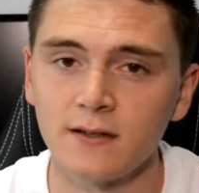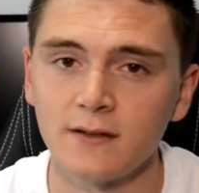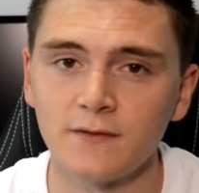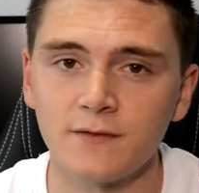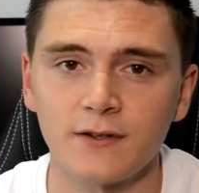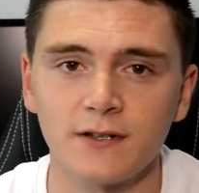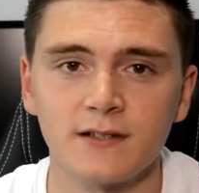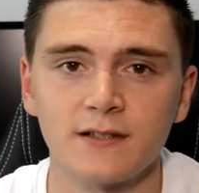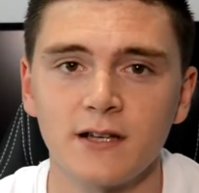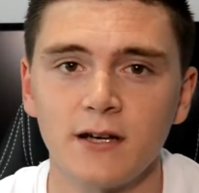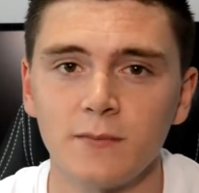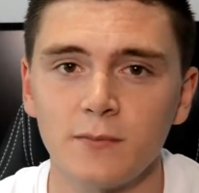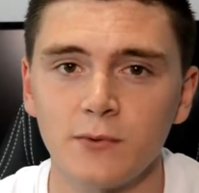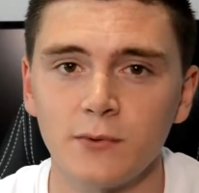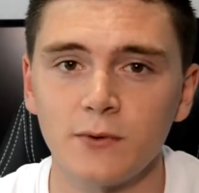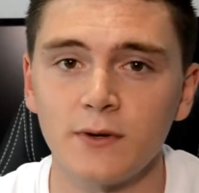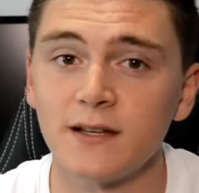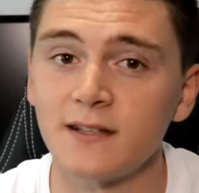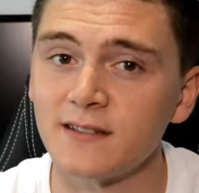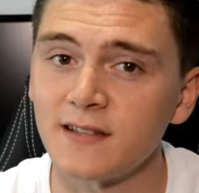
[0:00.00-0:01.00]
for
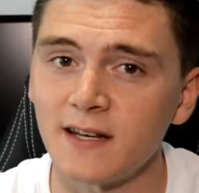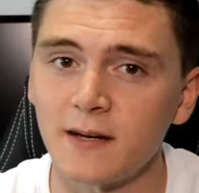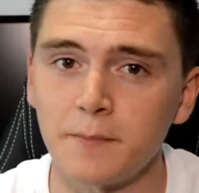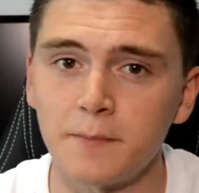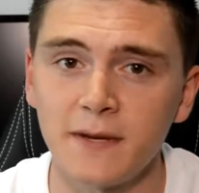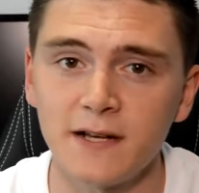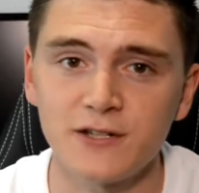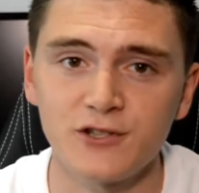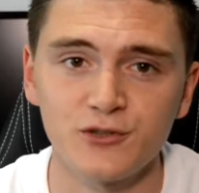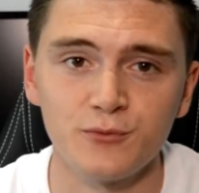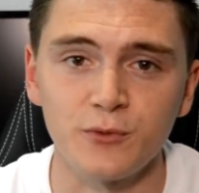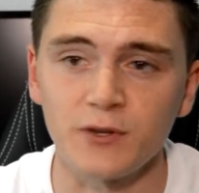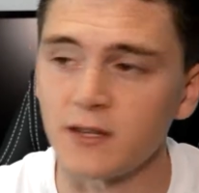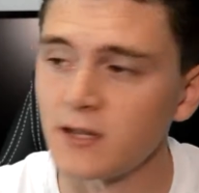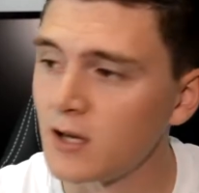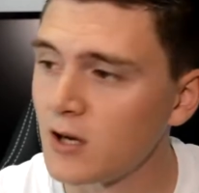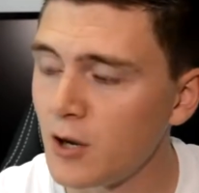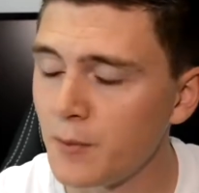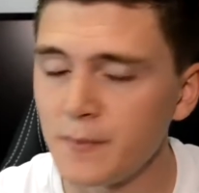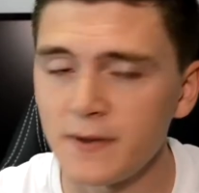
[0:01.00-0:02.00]
example inside a bedroom with
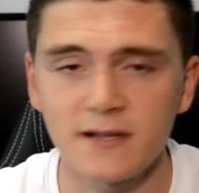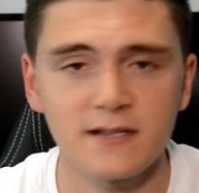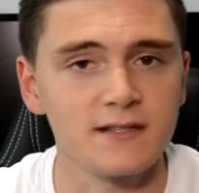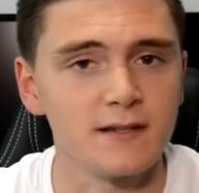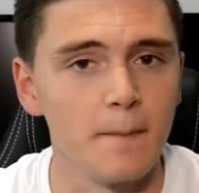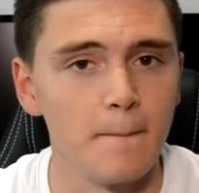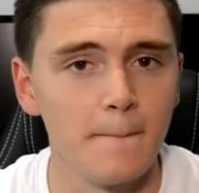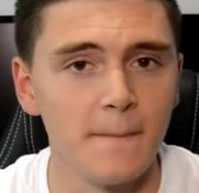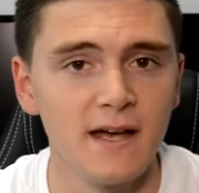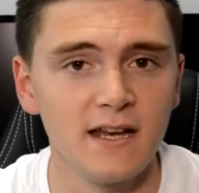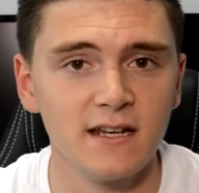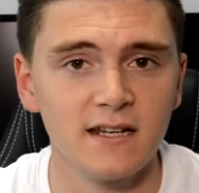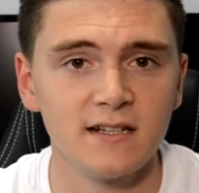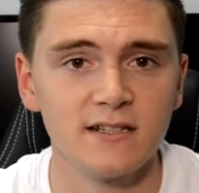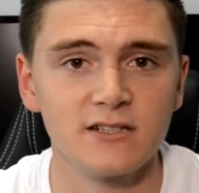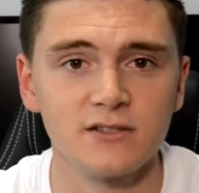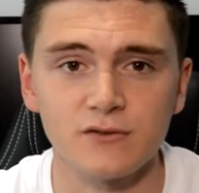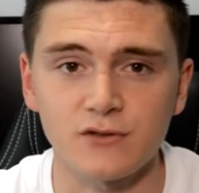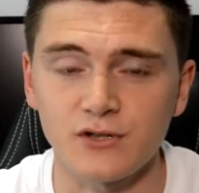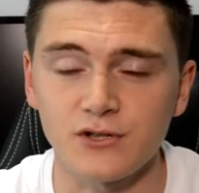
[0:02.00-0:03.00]
carpets and bedding
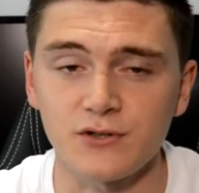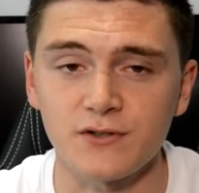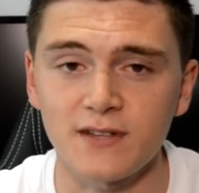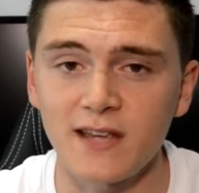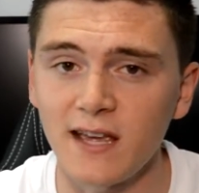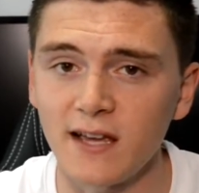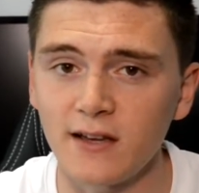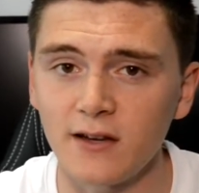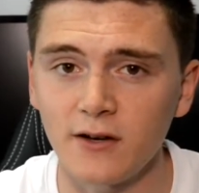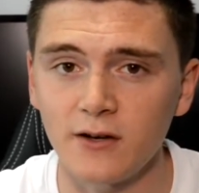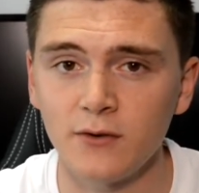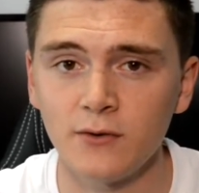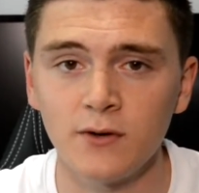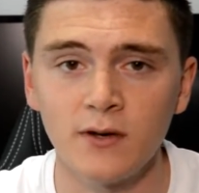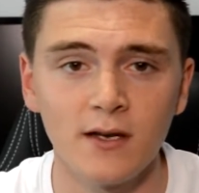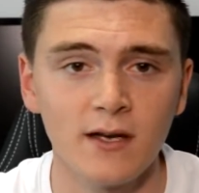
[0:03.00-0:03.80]
to reduce echo,